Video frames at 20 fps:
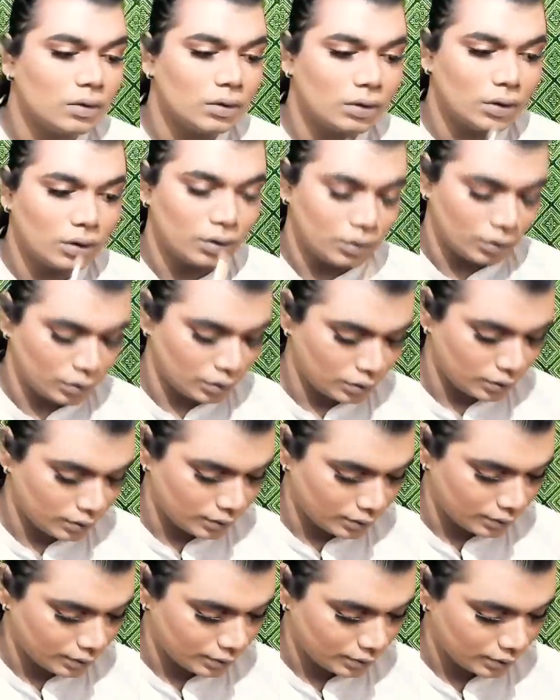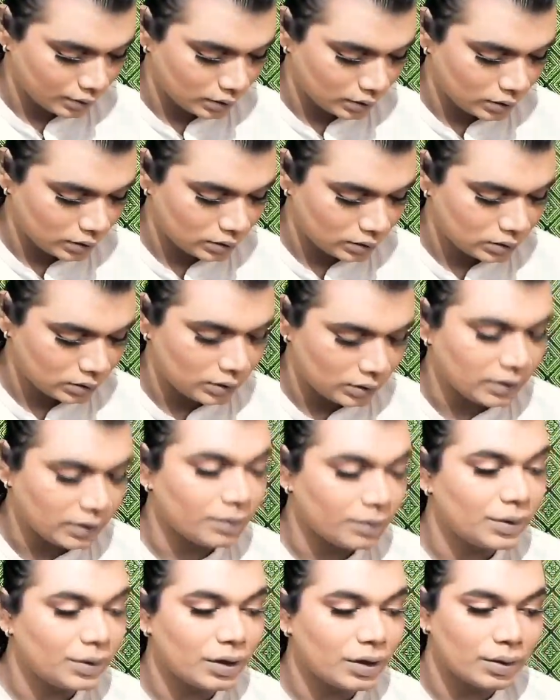Oh, and a little
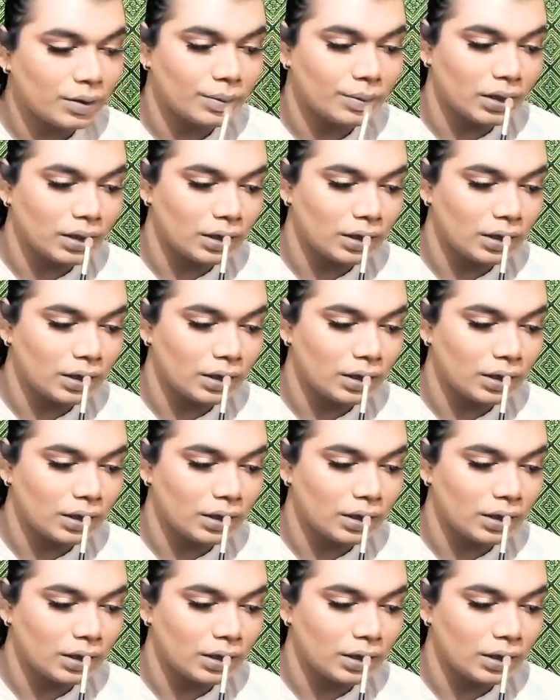bit of my